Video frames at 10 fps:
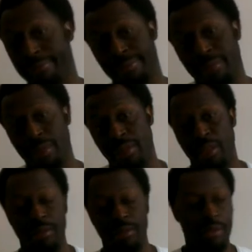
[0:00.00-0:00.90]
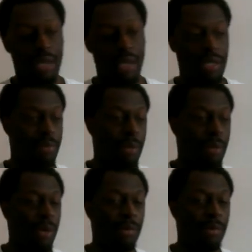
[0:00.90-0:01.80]
You know, that might
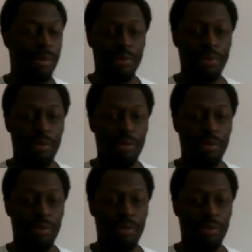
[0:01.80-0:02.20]
work for you.